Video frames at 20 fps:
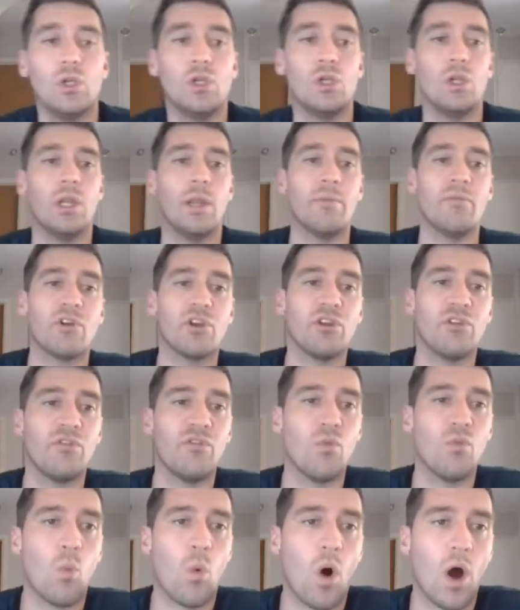let me run you through
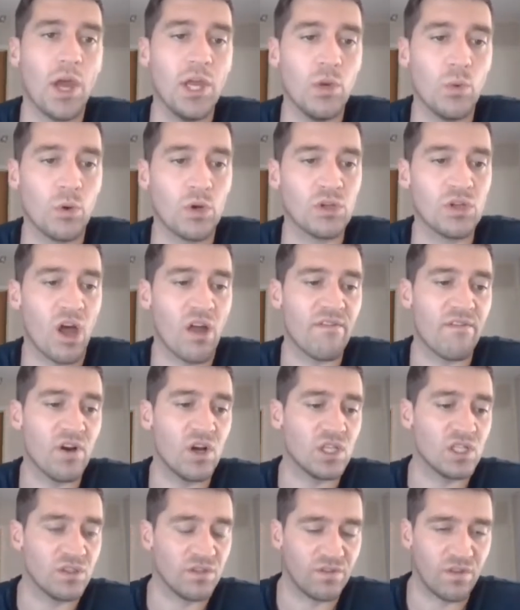why you want to
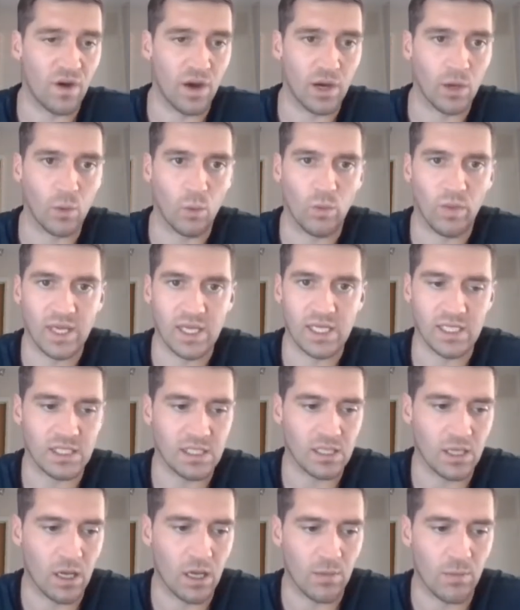diversify in
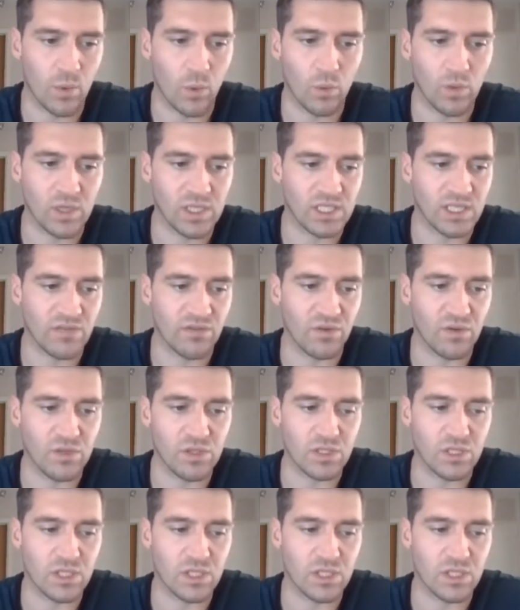all these different